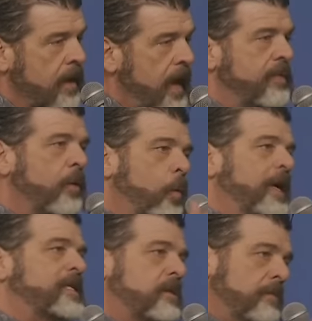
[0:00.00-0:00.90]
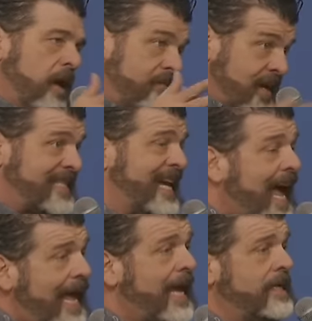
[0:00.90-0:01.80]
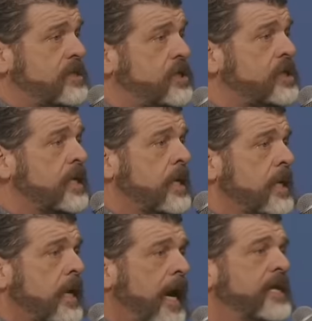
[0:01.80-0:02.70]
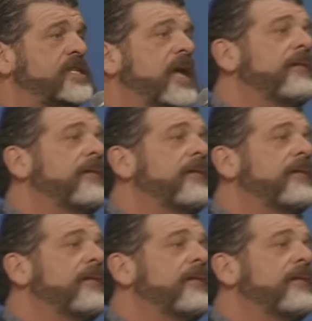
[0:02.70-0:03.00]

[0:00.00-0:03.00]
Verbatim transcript: and the wisdom of this age instead